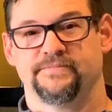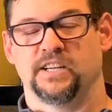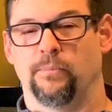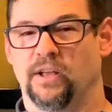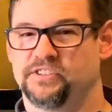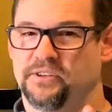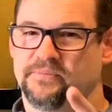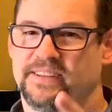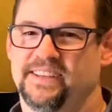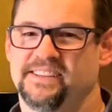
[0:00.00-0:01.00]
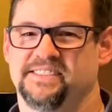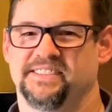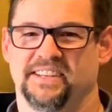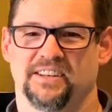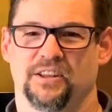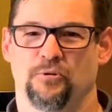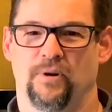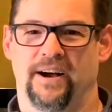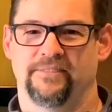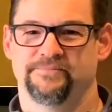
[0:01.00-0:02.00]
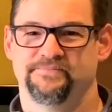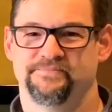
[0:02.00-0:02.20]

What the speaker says: God bless you. See you in a little while.